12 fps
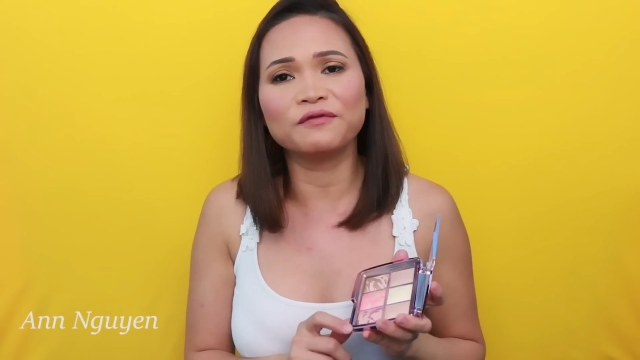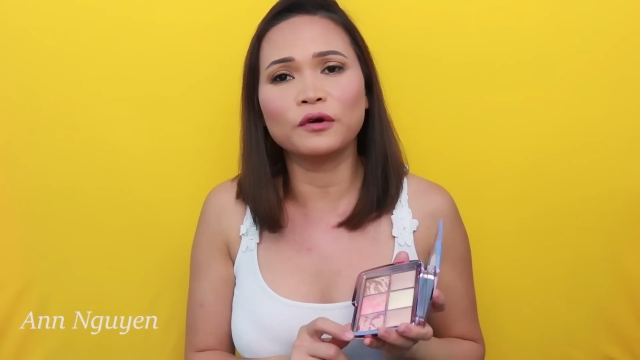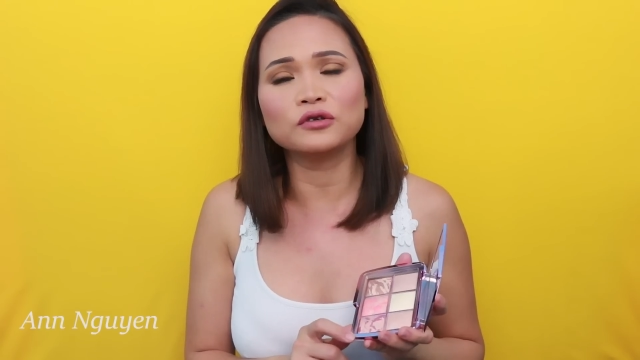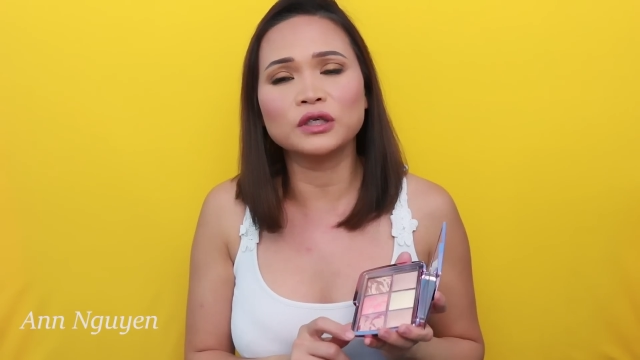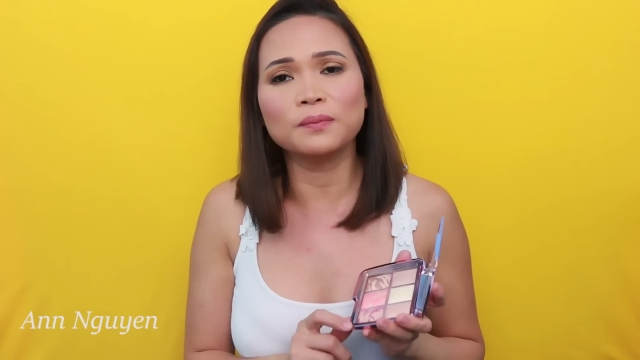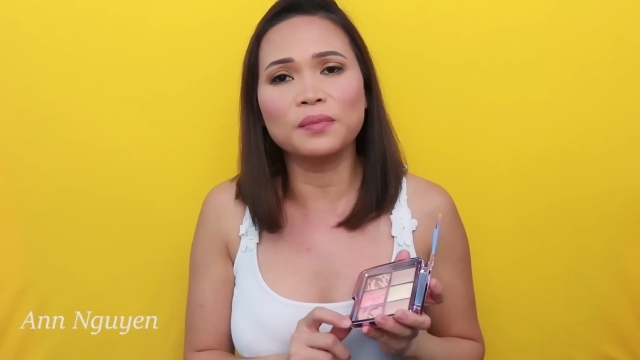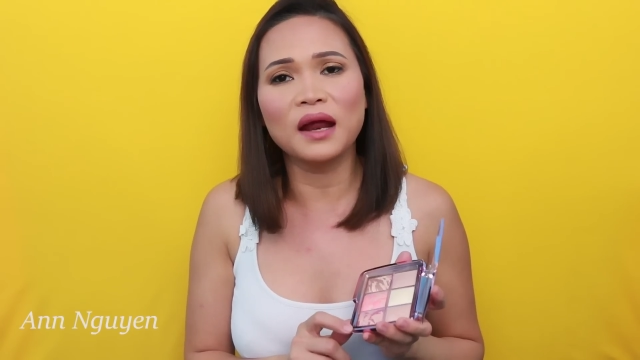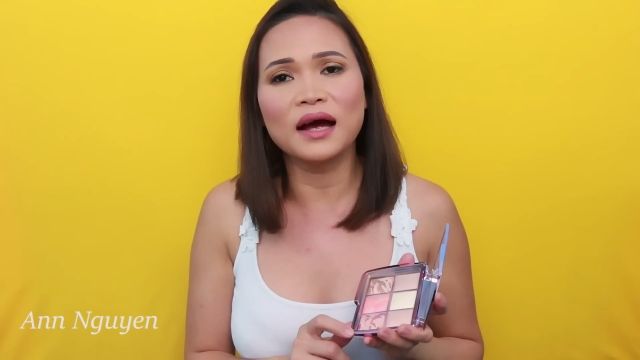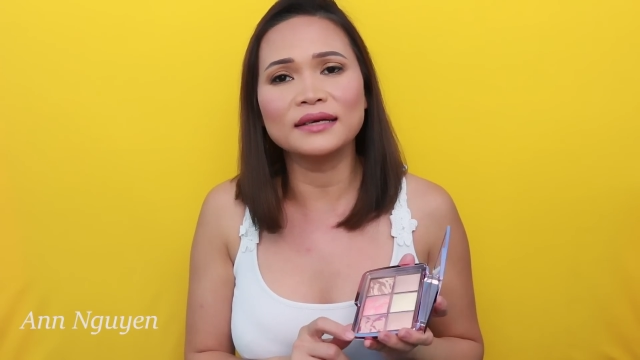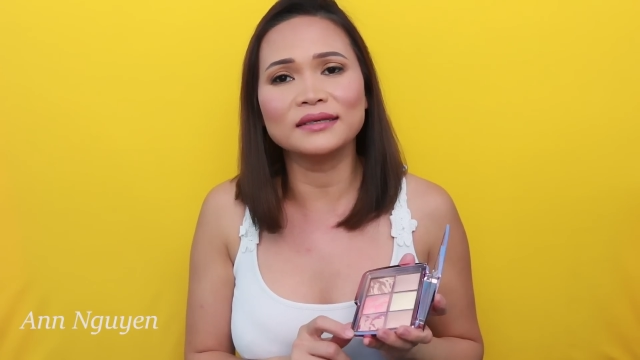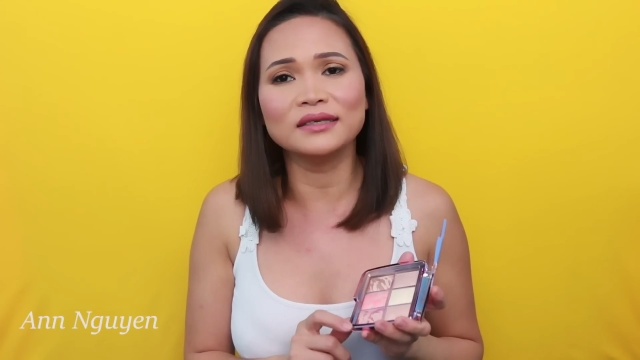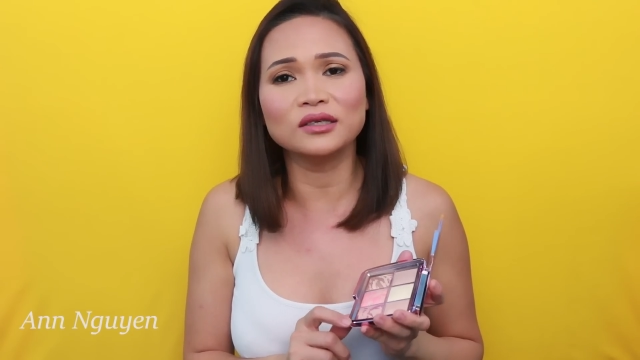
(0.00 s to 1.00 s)
Fusion
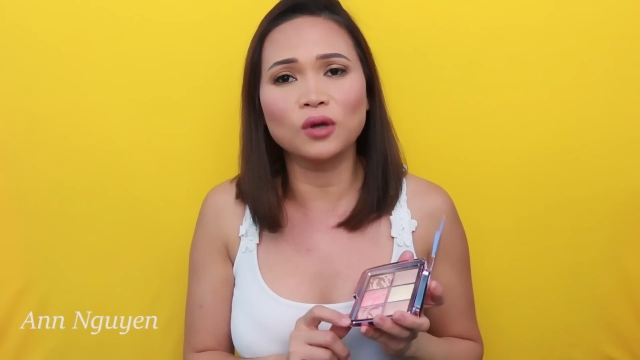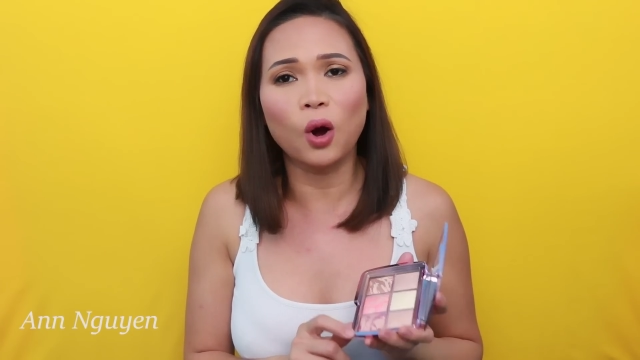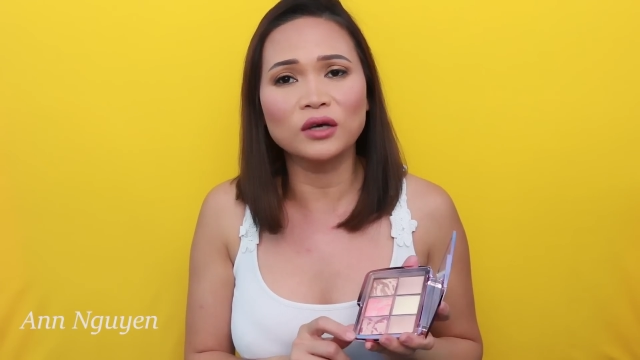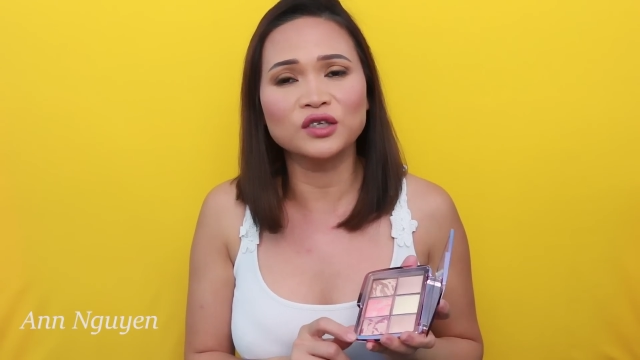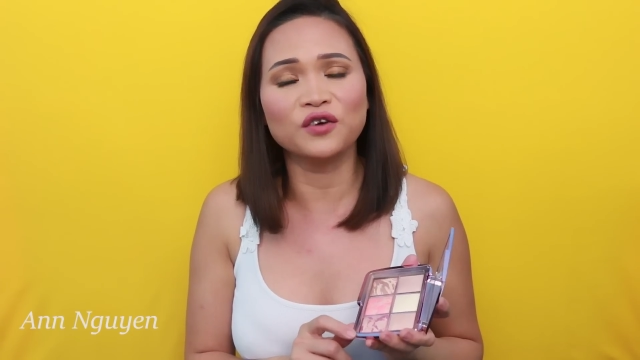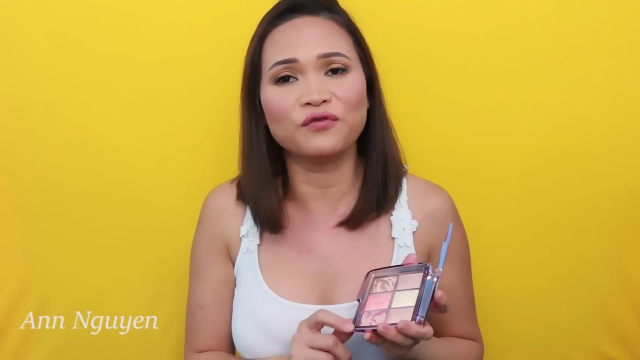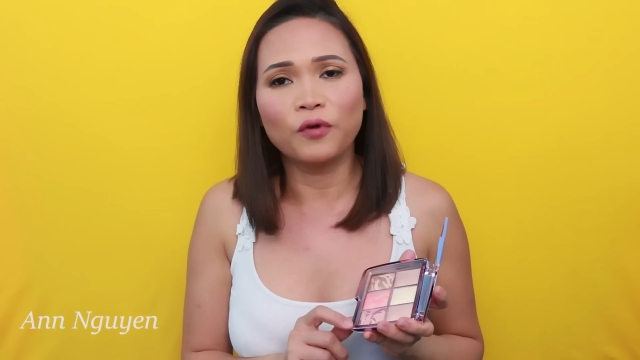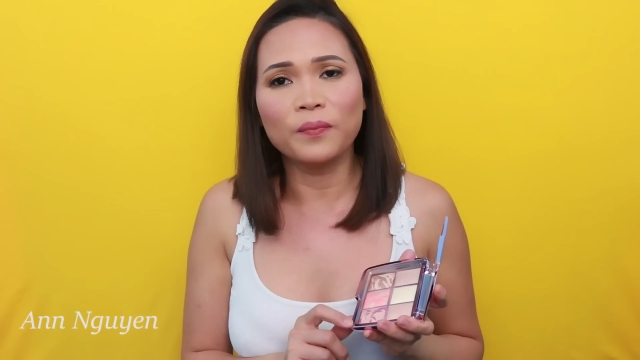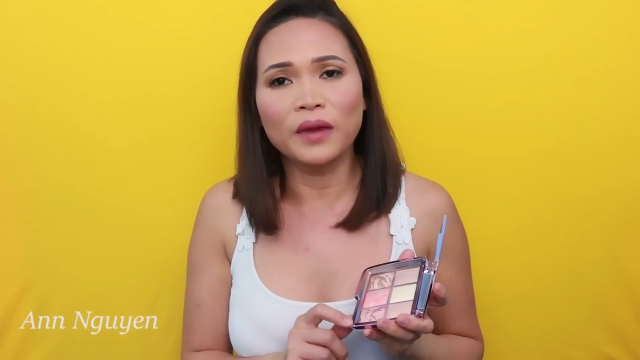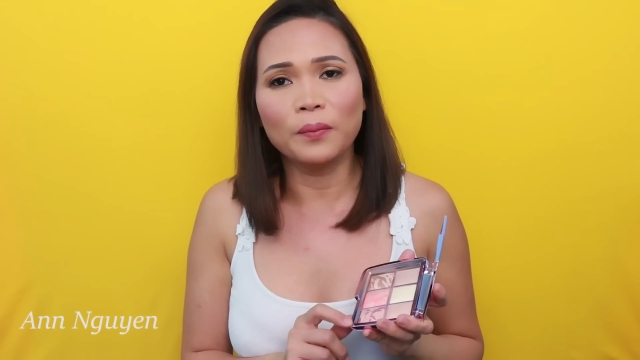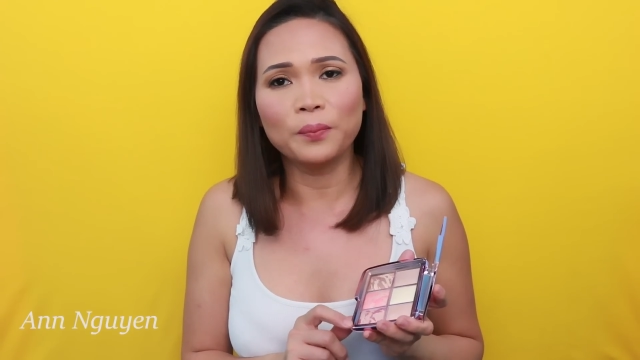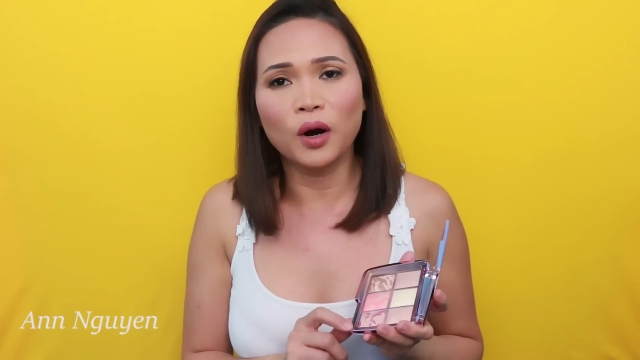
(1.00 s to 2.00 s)
Plus is also from
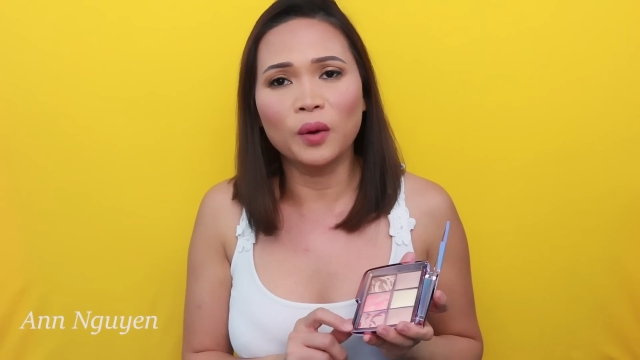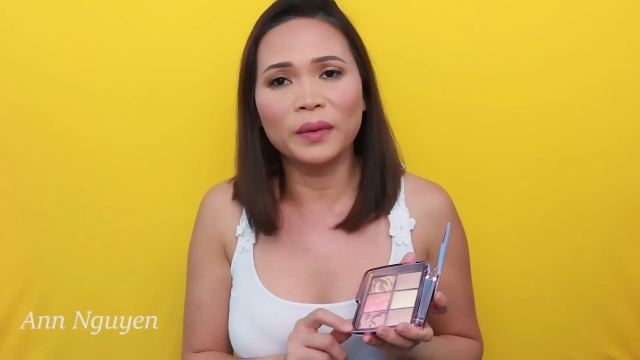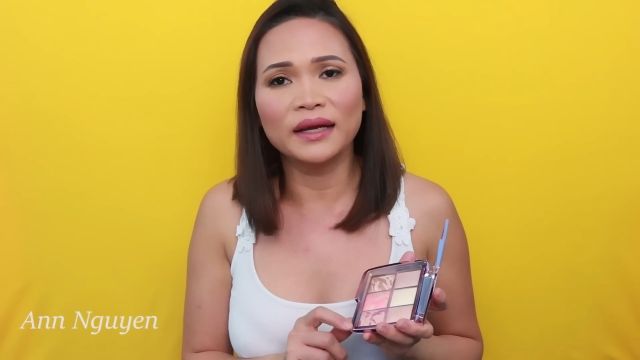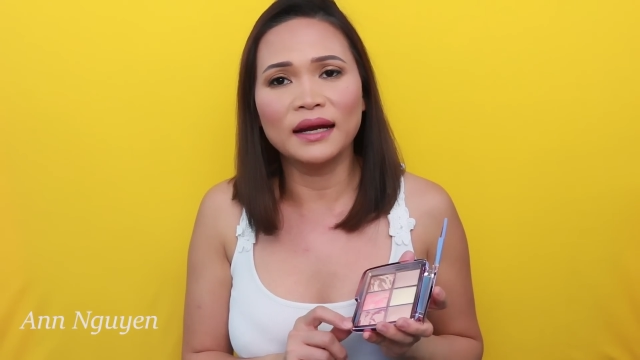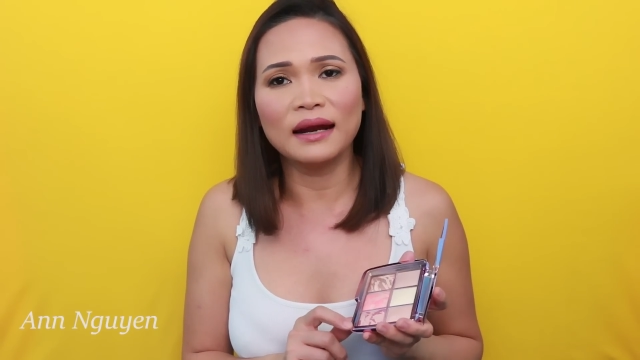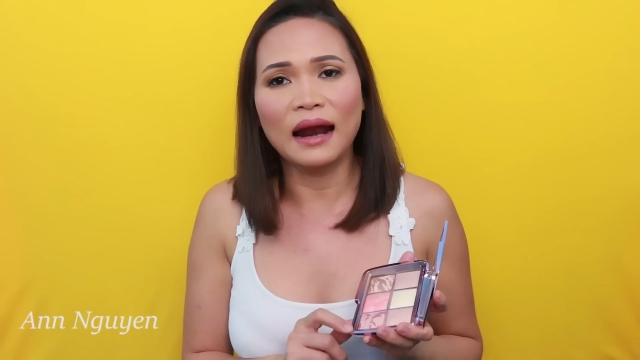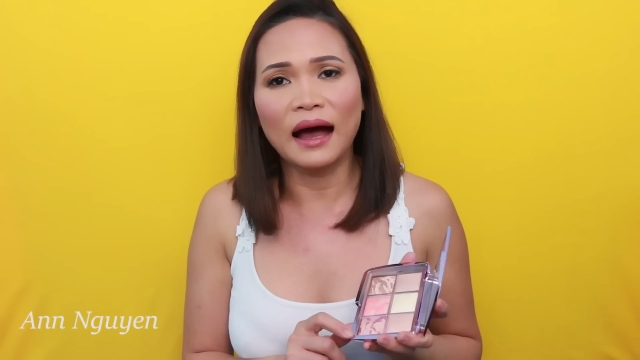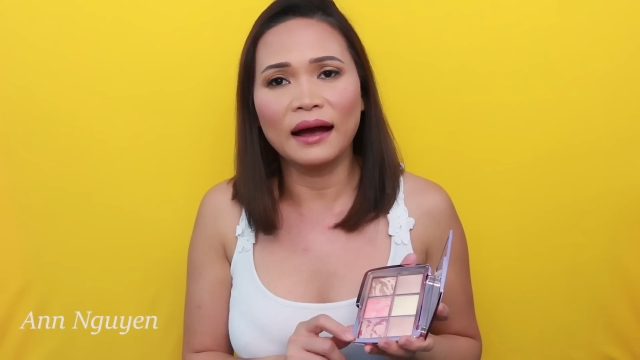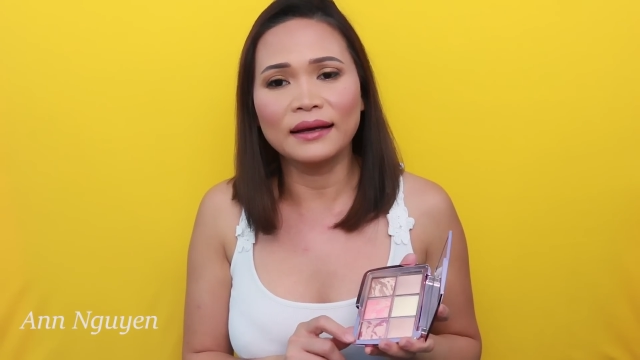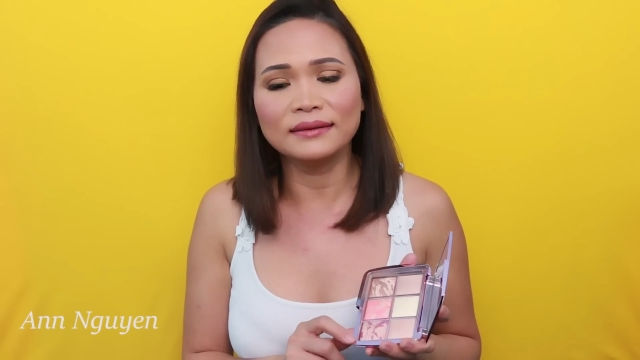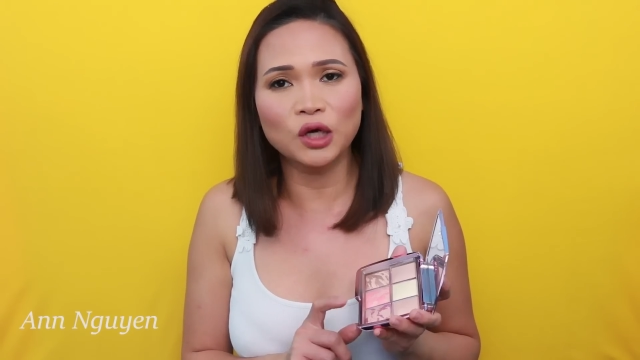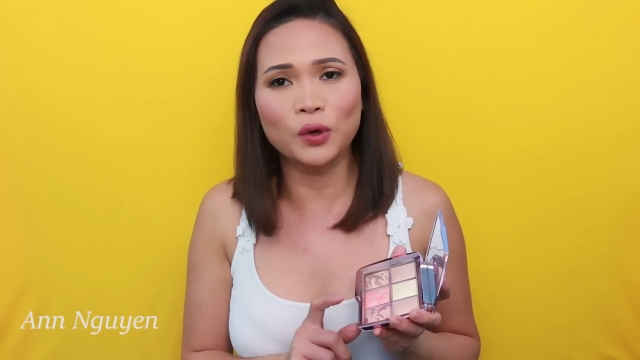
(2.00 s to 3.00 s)
the permanent line.